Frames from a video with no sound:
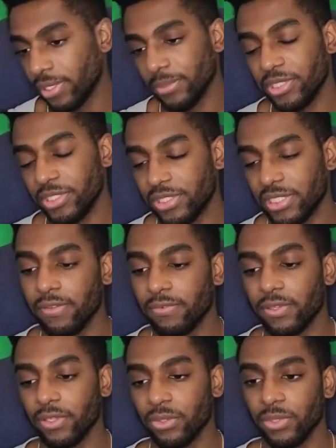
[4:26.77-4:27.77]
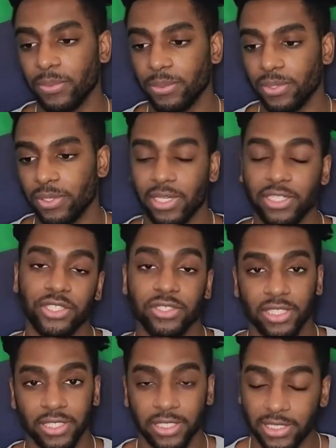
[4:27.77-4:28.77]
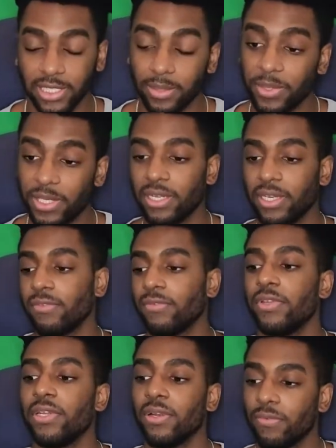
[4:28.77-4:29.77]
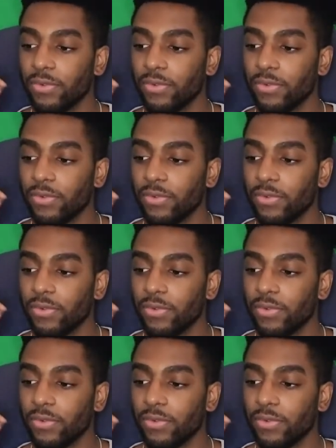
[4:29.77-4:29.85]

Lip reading: let me just say for the 3-point, I should have said this at the beginning of the video.